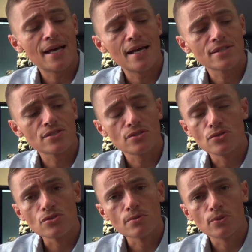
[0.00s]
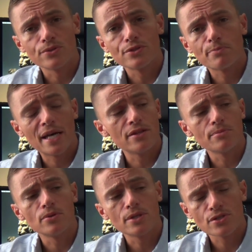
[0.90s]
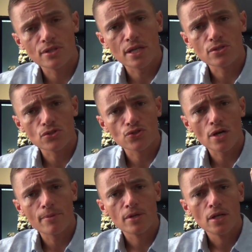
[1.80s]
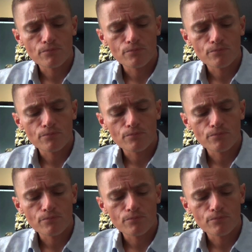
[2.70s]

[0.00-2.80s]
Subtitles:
as usable and dependable as a NATO strap.